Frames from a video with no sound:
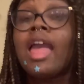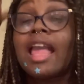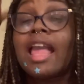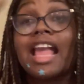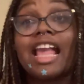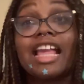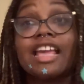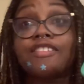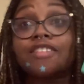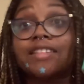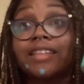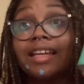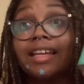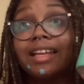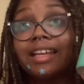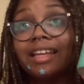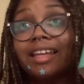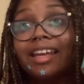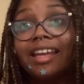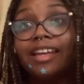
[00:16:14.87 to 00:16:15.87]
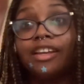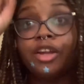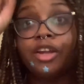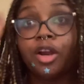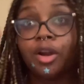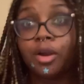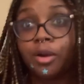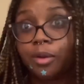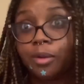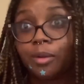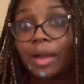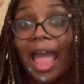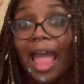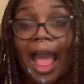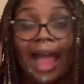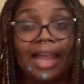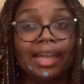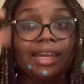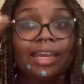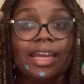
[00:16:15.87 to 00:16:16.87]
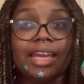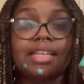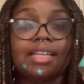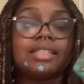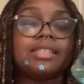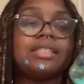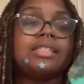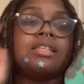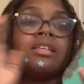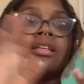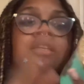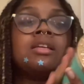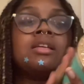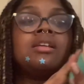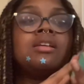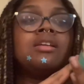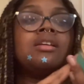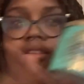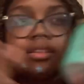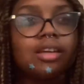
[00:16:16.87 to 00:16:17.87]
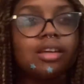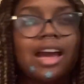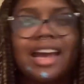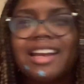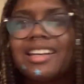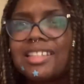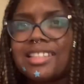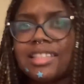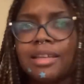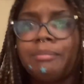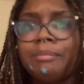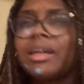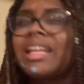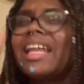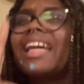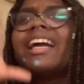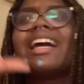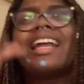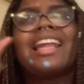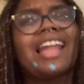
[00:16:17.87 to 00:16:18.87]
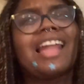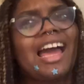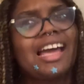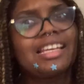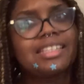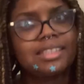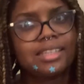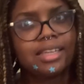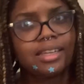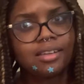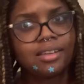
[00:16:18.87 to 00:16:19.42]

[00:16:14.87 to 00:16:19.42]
It gives clean girl, elegant, kind of simple, like classic.